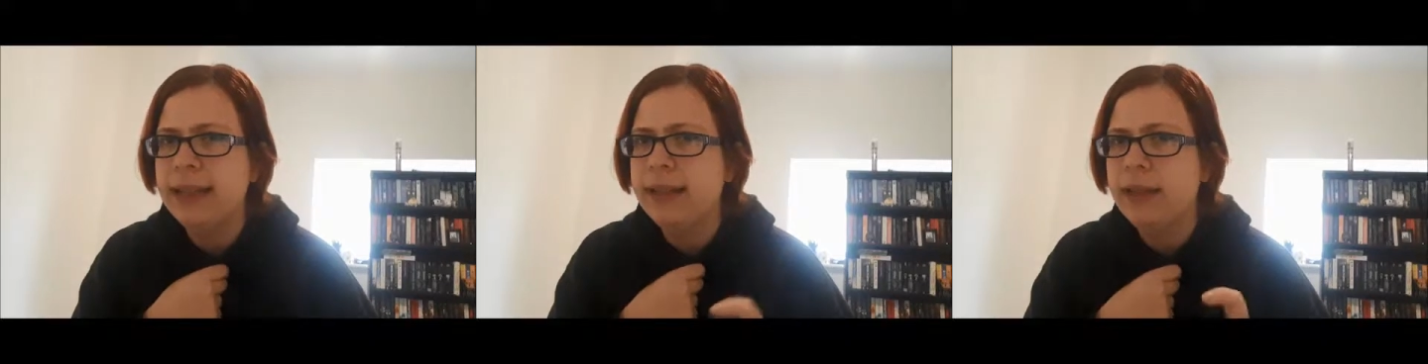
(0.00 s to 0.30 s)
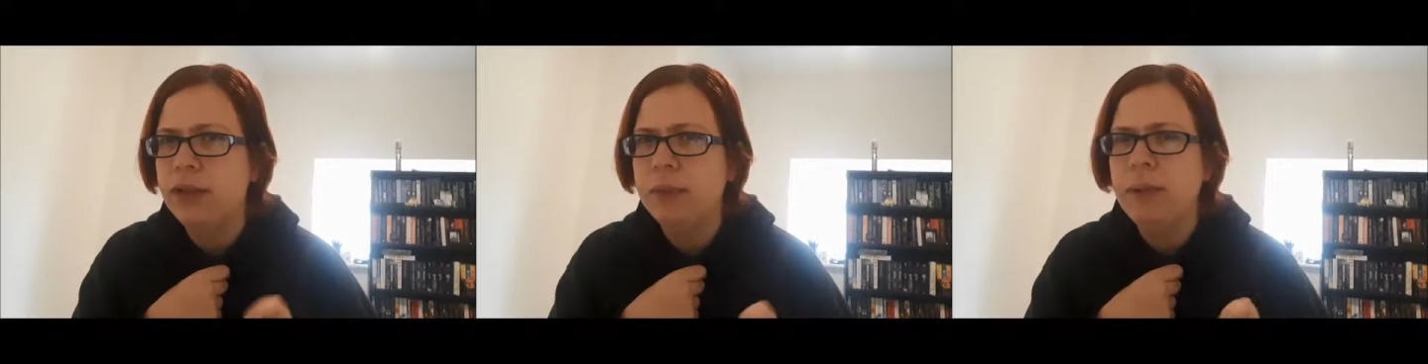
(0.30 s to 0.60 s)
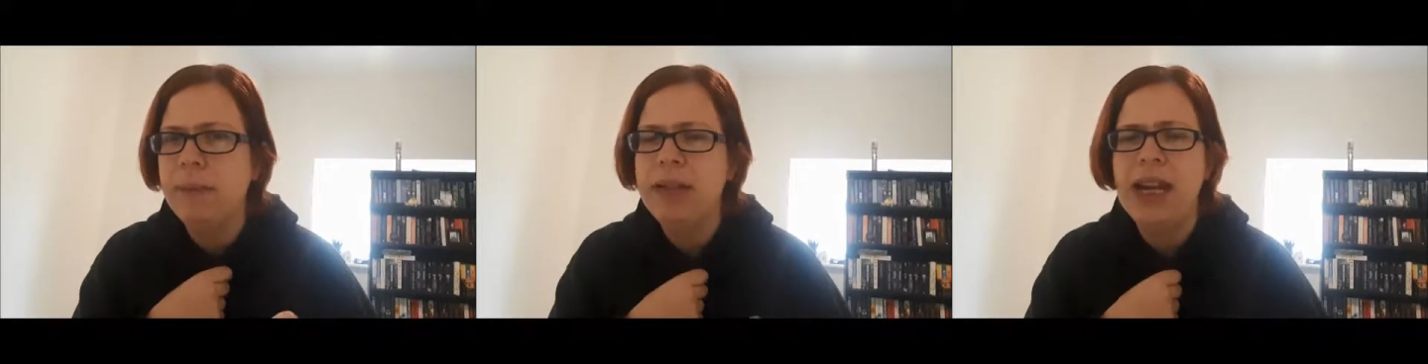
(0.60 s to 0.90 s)
instead of
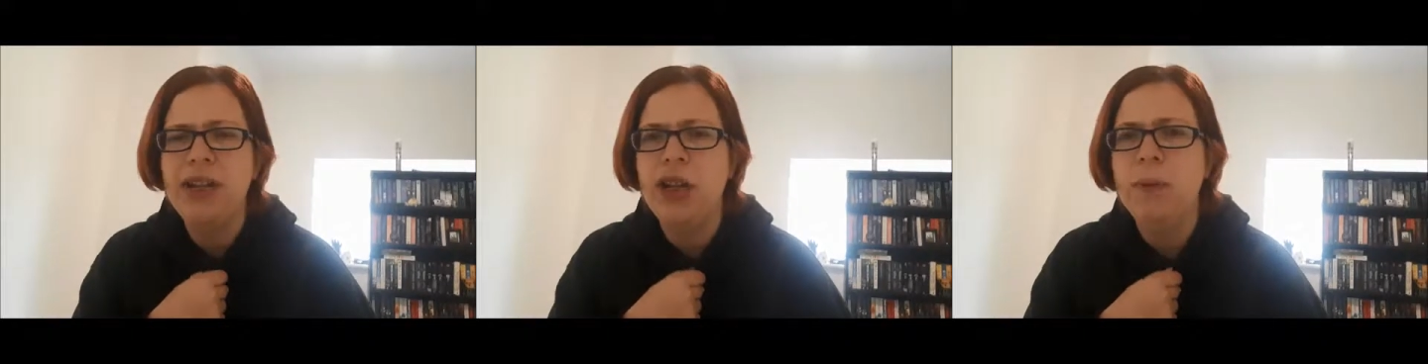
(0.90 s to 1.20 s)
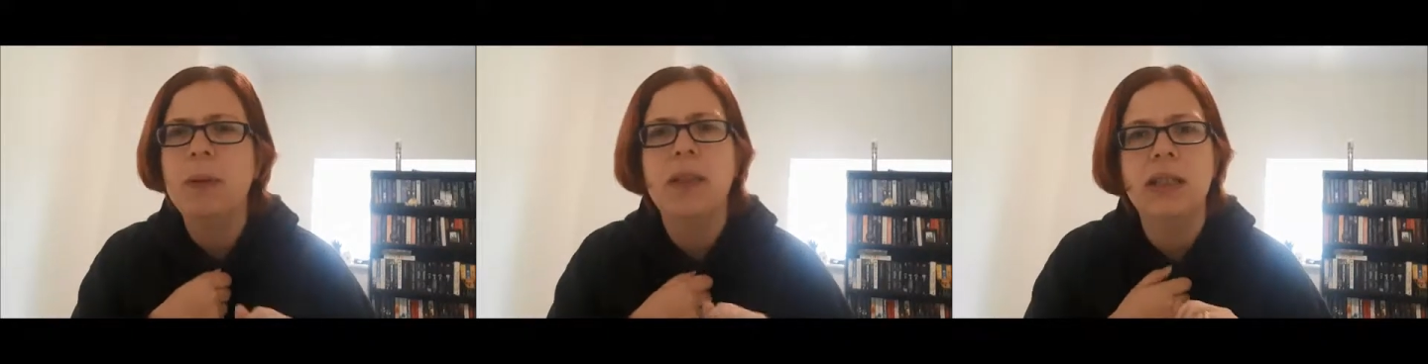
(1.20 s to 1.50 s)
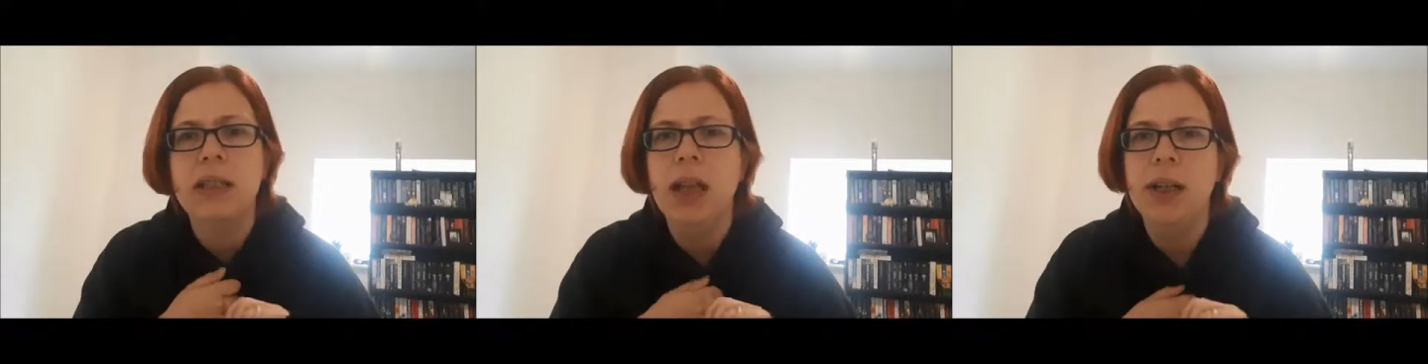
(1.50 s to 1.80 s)
sweet potato
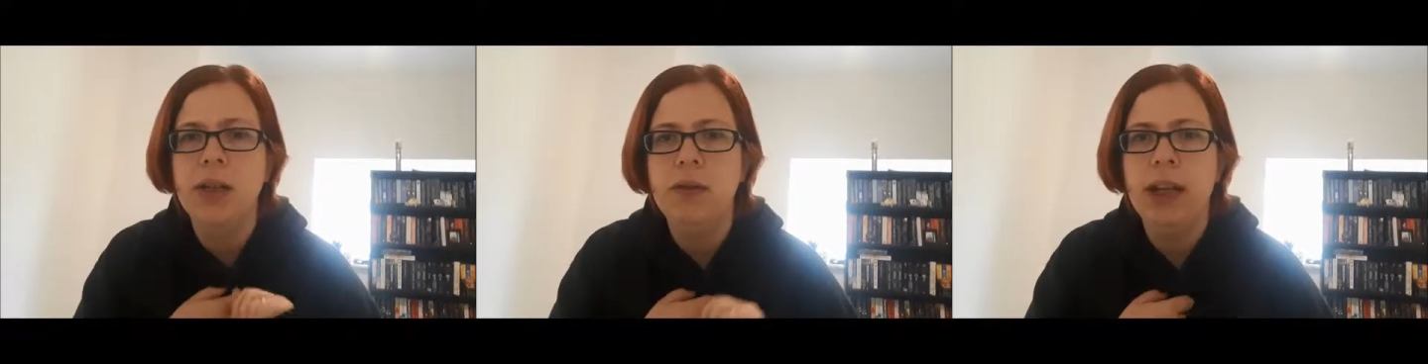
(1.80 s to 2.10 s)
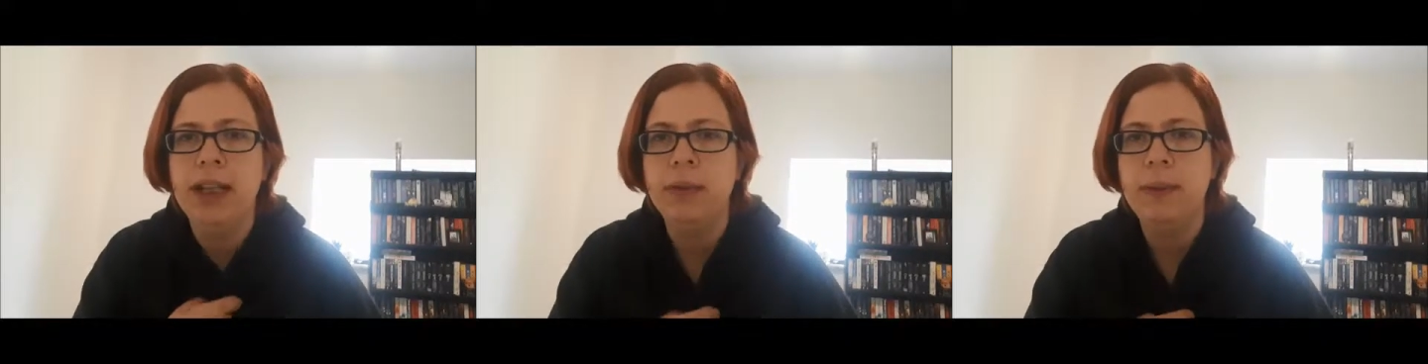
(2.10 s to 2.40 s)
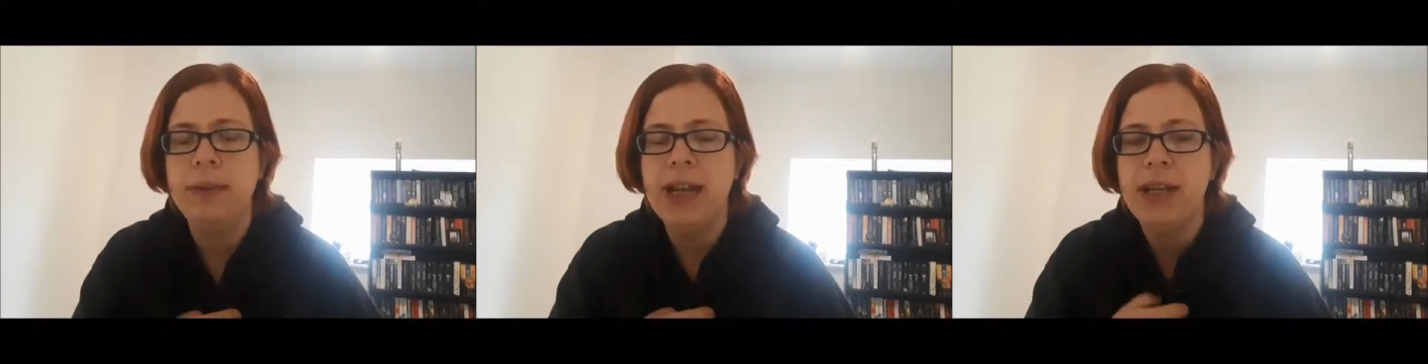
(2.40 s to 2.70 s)
because I don't like
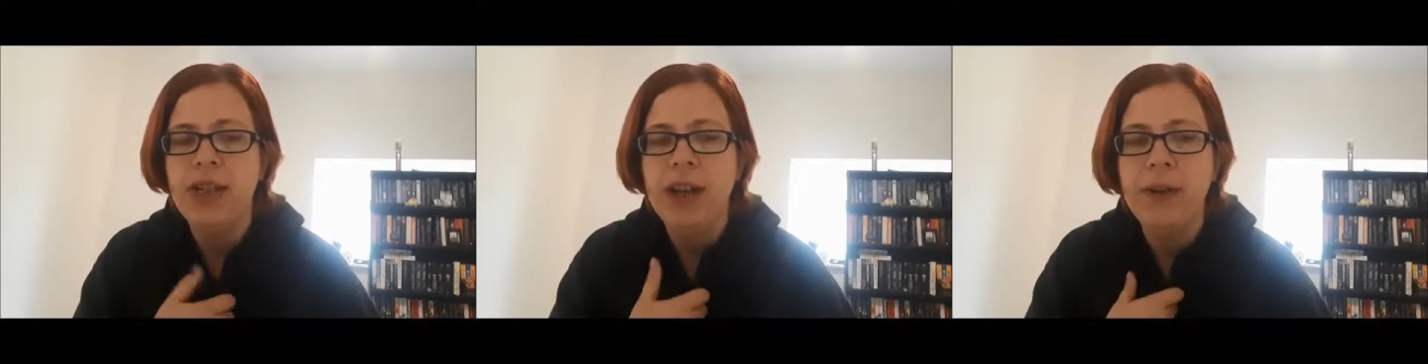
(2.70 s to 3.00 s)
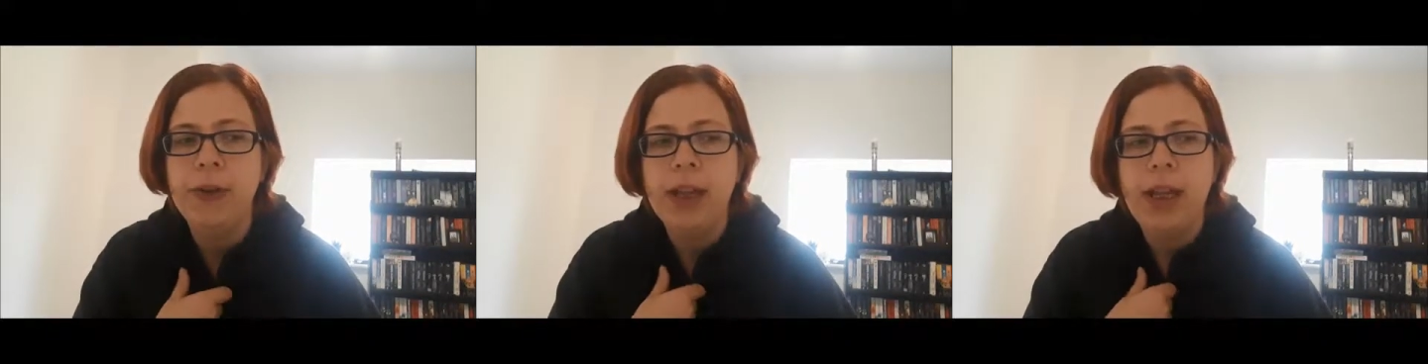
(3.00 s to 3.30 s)
sweet potato.